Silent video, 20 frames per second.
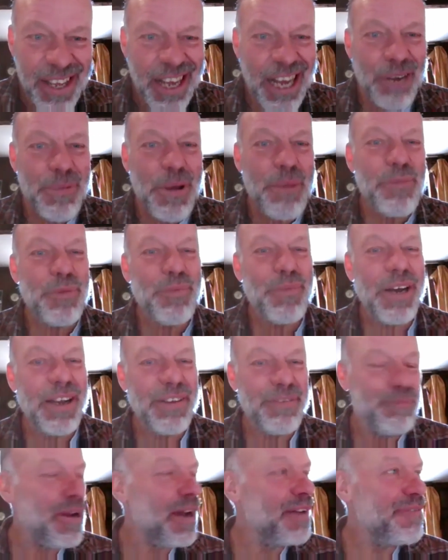I remember
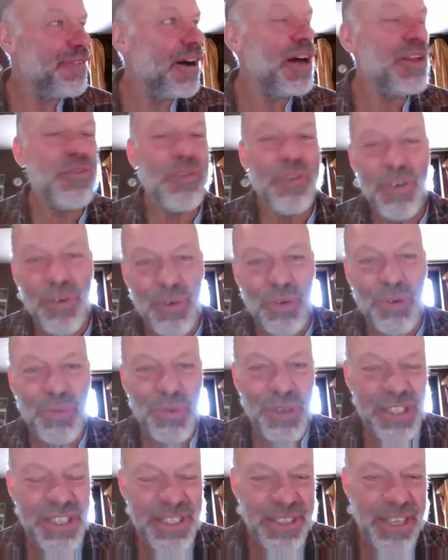my father-in-law
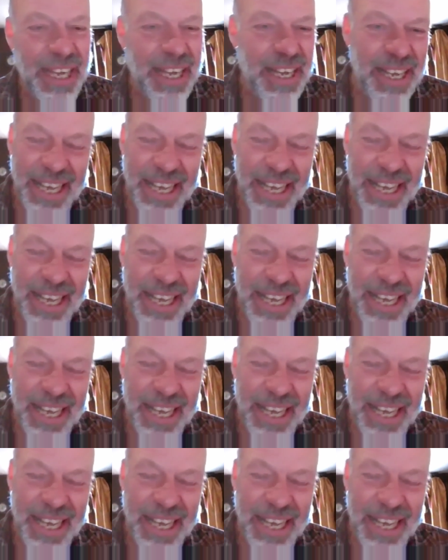was